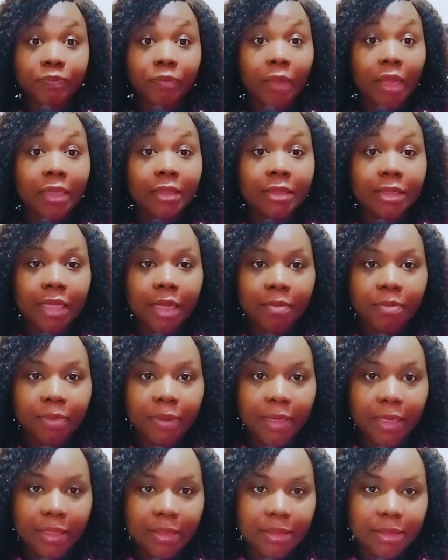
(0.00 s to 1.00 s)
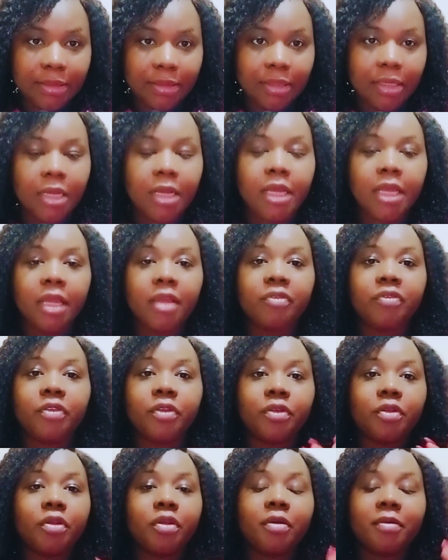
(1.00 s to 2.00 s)
templates. If you don't
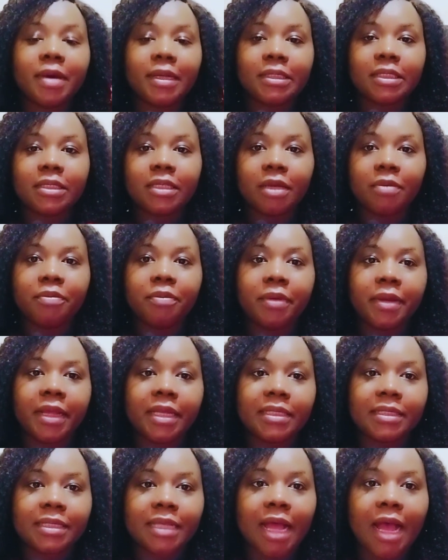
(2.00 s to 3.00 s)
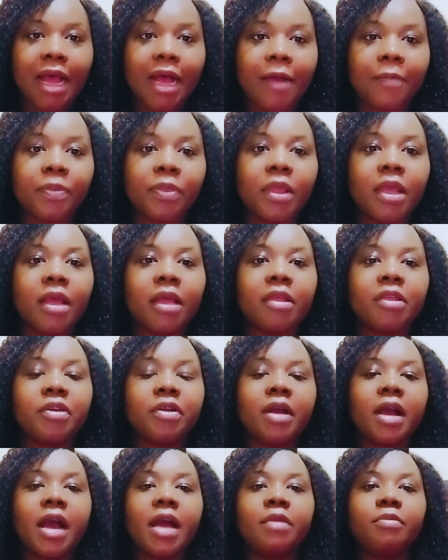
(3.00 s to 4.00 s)
know what templates are, you
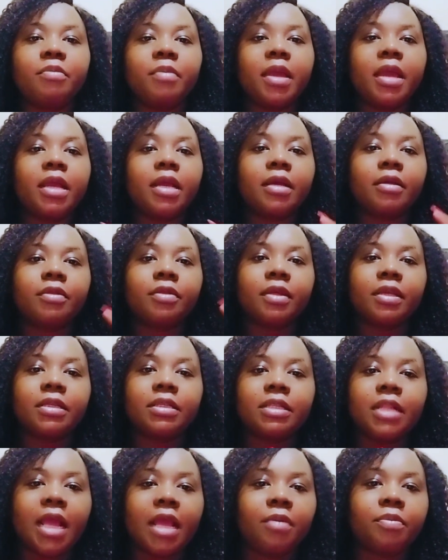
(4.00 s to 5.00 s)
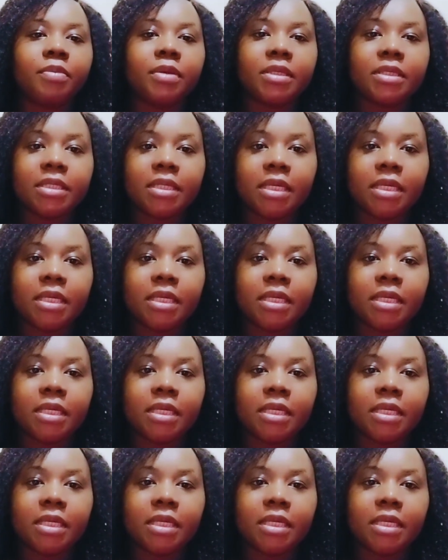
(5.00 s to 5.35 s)
can make things like business